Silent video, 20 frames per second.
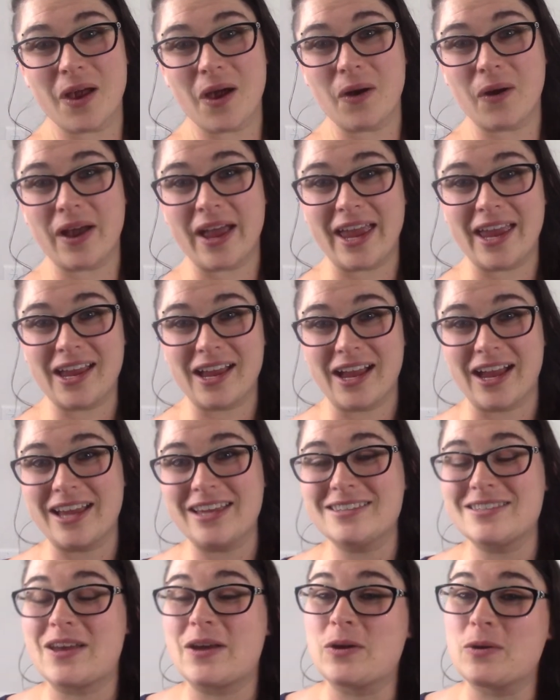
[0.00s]
Okay
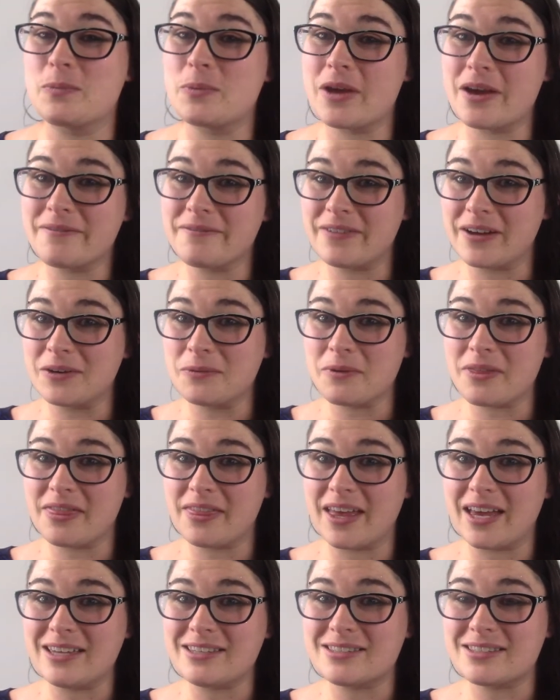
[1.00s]
guys, I hope you have fun with
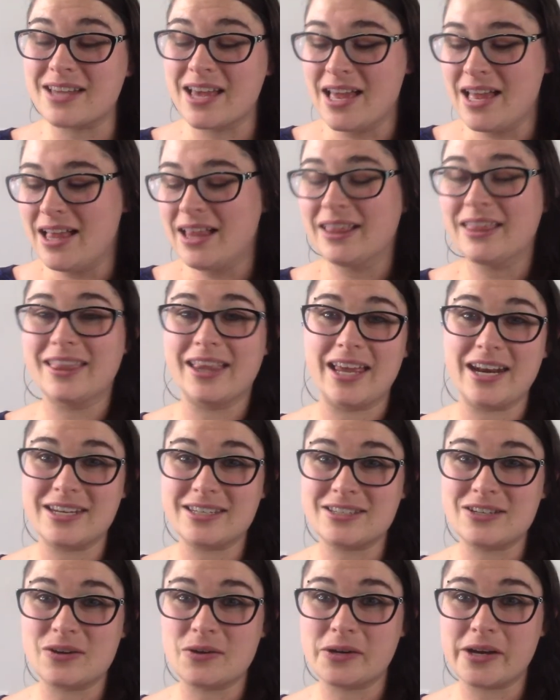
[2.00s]
this. Let
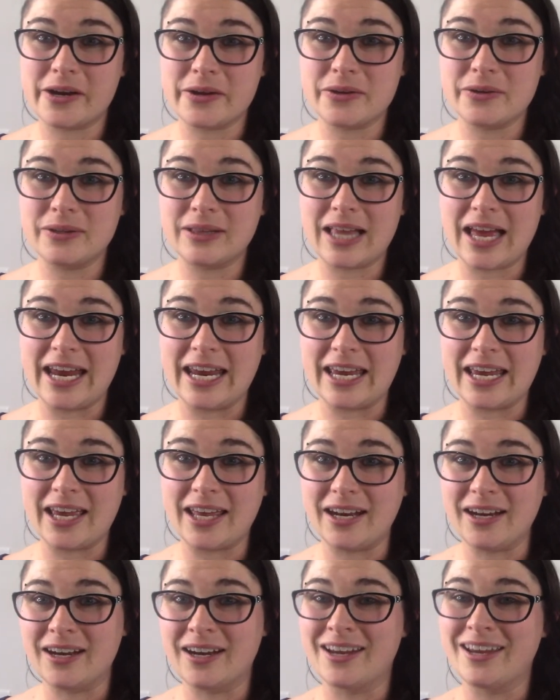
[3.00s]
us know how you like
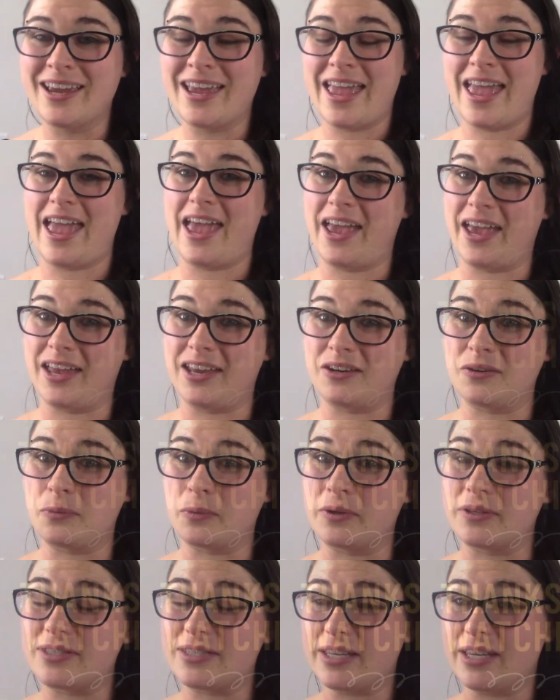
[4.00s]
it, and
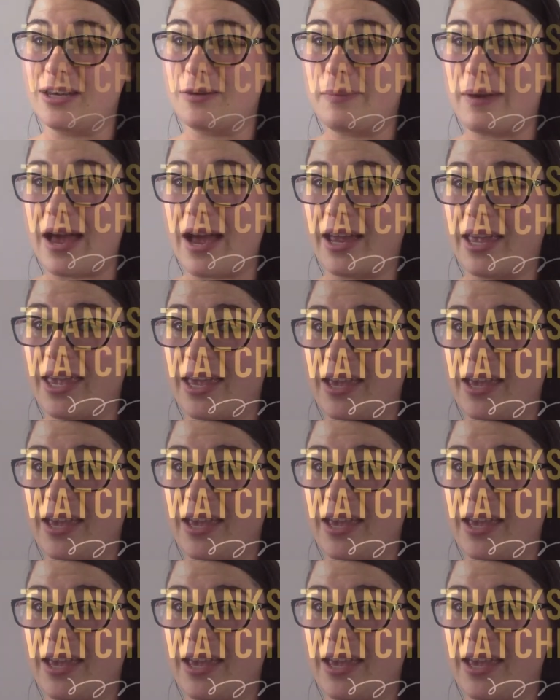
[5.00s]
we'll see you back